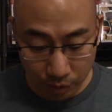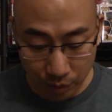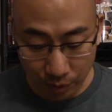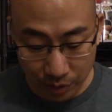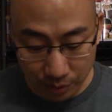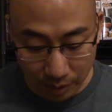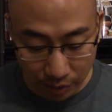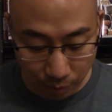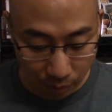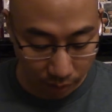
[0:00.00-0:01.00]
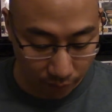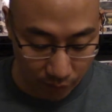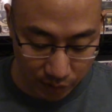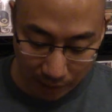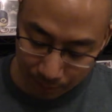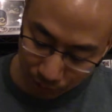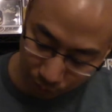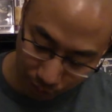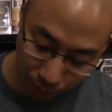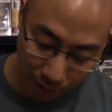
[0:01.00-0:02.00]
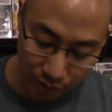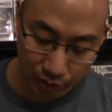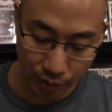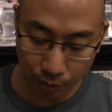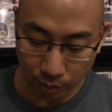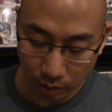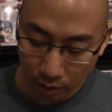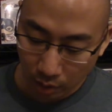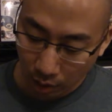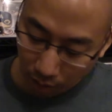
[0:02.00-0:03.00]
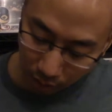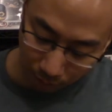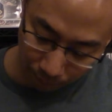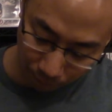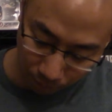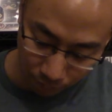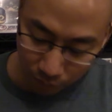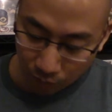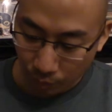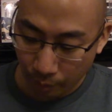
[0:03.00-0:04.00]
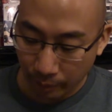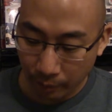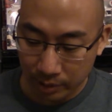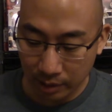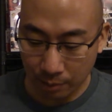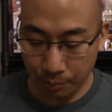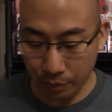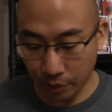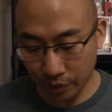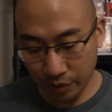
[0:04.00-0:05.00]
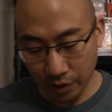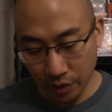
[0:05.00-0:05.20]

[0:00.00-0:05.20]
So this was actually one of the first stops we went to when we went to get books.